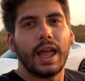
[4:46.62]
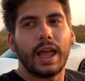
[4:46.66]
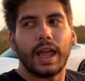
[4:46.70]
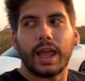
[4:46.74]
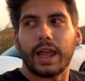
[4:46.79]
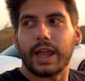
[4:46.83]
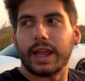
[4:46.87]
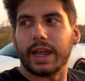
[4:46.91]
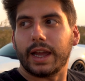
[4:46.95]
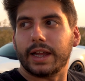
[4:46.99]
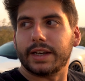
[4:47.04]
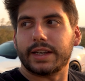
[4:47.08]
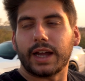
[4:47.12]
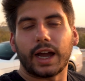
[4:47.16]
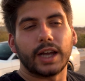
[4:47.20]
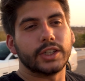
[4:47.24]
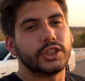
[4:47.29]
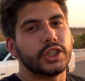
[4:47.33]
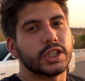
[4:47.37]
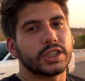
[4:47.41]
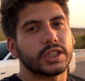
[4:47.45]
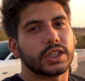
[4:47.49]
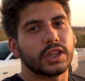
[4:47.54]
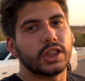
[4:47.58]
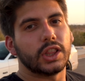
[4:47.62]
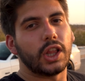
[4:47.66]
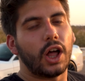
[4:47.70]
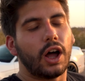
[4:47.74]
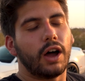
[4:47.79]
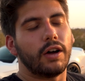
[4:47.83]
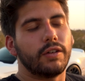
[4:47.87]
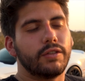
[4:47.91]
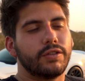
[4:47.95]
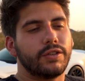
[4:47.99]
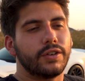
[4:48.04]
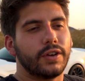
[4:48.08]
and I just
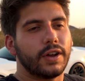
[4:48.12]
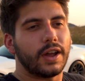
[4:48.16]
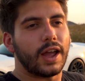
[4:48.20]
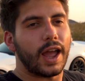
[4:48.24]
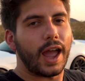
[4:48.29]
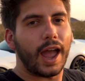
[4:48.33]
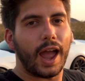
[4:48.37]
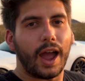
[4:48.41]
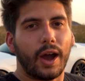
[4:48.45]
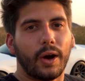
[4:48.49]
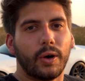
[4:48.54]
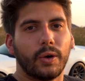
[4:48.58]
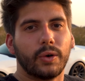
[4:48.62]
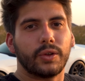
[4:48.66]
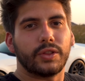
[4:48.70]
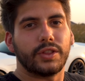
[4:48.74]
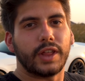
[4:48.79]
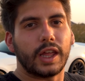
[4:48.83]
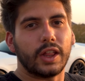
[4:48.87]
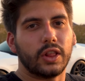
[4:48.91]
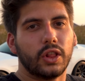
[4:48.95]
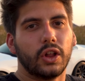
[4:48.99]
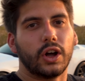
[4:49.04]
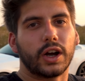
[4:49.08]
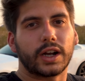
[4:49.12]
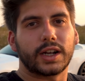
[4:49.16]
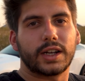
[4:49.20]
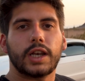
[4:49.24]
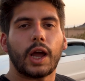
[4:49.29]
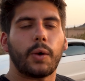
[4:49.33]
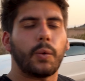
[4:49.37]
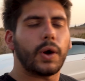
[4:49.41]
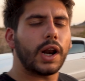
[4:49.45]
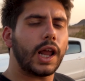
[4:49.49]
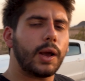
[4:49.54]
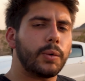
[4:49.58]
love how they look.
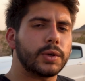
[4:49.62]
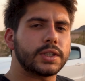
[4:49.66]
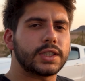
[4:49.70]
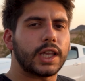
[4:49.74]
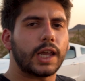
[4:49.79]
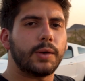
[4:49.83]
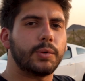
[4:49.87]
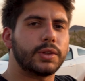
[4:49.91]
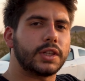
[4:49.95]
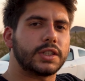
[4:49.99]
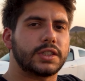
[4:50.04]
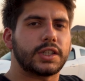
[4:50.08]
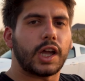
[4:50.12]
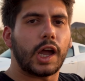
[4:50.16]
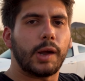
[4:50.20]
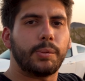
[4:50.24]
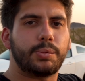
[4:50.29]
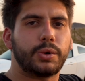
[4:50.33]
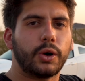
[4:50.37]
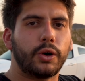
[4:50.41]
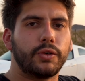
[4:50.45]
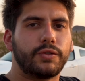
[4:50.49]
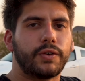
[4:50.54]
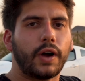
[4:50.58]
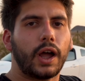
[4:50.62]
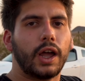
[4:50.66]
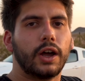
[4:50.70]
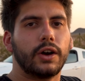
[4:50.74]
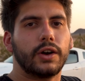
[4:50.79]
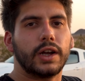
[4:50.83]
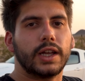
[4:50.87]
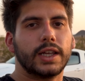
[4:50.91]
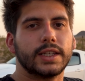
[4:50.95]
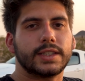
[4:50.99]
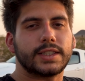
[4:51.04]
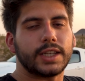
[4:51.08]
Now what I was saying with the side profile
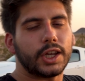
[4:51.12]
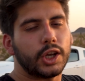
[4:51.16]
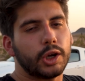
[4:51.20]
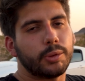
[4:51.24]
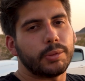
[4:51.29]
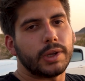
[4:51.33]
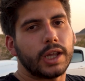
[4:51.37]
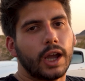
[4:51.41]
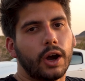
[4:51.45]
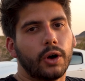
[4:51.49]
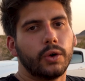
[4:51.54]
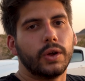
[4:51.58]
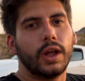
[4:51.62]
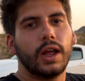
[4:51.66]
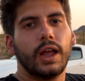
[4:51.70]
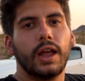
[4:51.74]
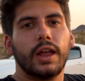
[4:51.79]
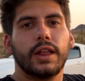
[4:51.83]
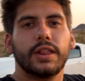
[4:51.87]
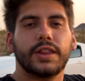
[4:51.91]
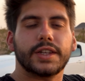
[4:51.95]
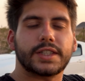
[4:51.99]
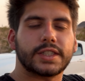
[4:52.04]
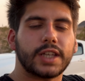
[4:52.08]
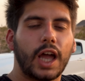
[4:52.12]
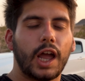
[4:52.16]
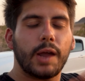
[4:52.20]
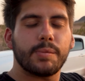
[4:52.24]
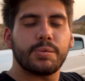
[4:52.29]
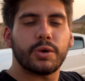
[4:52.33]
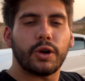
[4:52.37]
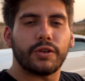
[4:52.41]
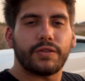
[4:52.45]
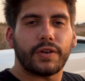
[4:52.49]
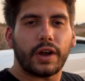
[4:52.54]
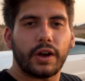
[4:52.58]
is, hear me out. The side
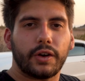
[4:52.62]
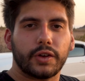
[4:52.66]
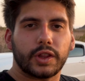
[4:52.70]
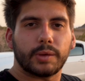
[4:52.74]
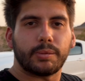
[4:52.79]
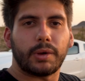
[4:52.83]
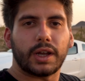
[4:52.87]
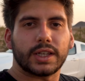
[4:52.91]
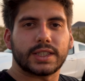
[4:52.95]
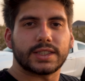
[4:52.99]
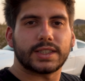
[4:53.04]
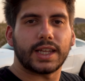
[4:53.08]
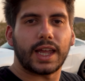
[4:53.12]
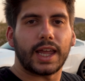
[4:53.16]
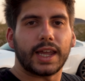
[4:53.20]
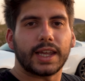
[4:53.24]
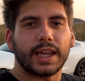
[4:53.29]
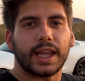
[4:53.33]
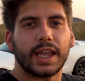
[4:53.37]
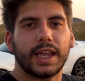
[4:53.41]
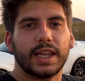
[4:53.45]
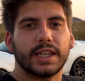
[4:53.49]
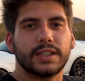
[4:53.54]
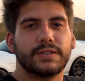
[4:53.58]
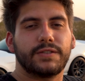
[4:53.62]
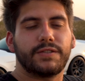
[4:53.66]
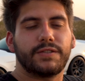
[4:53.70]
profile of the Mustang is